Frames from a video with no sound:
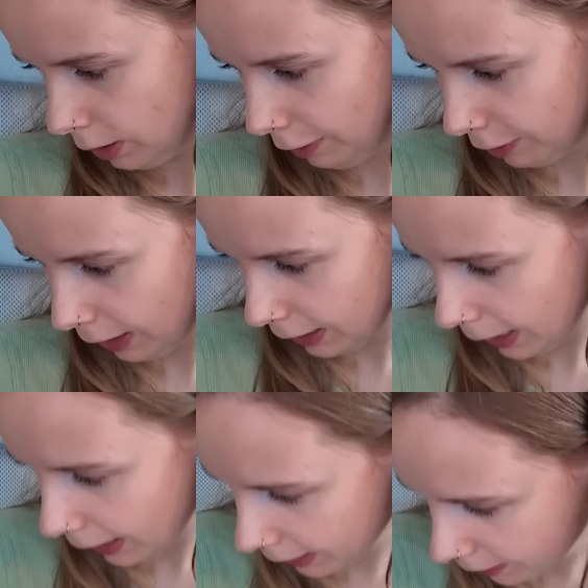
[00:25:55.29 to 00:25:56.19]
I've kind of
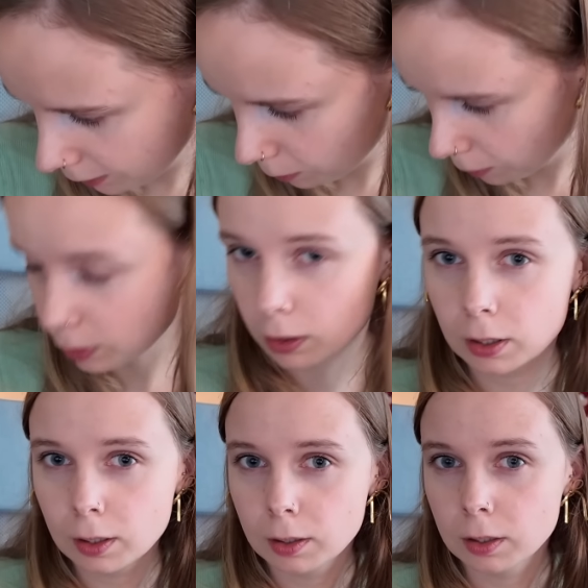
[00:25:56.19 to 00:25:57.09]
had it with
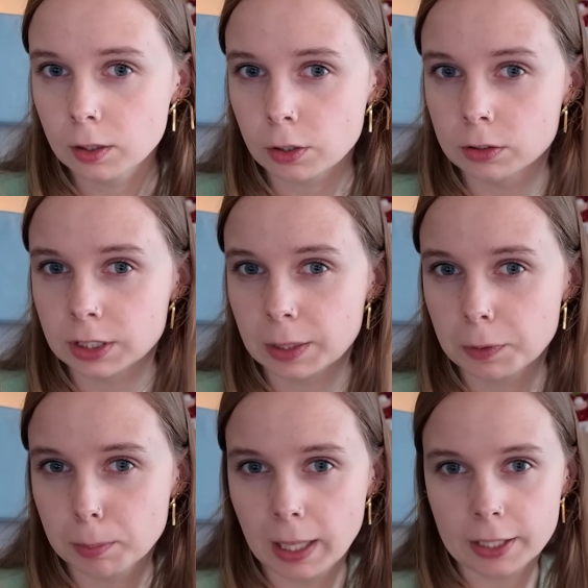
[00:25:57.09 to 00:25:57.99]
crocheting
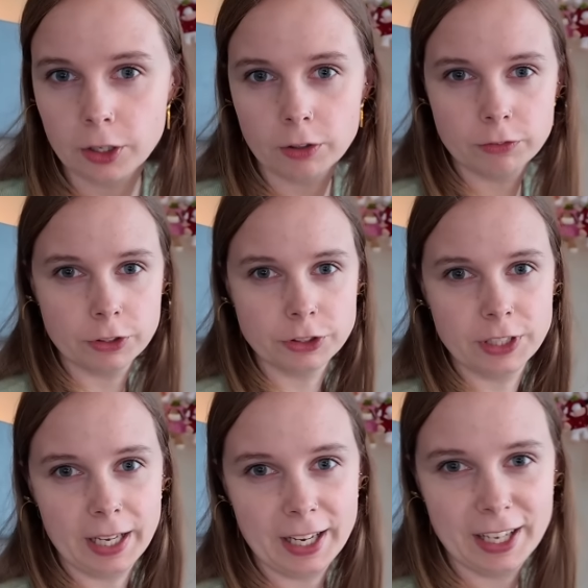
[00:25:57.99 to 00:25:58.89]
with black yarn for
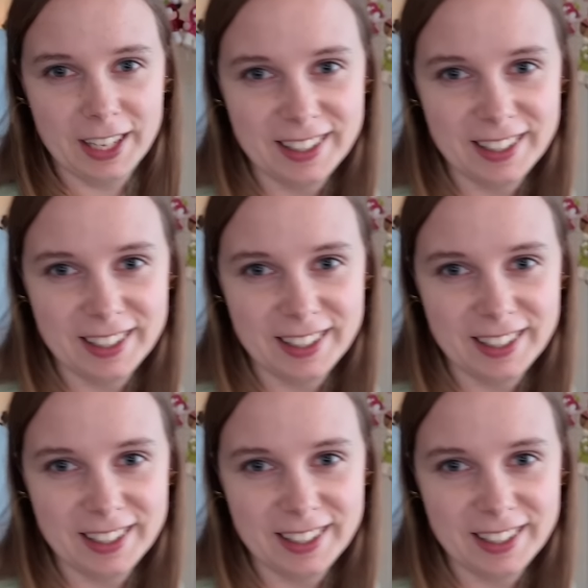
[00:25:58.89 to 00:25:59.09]
today.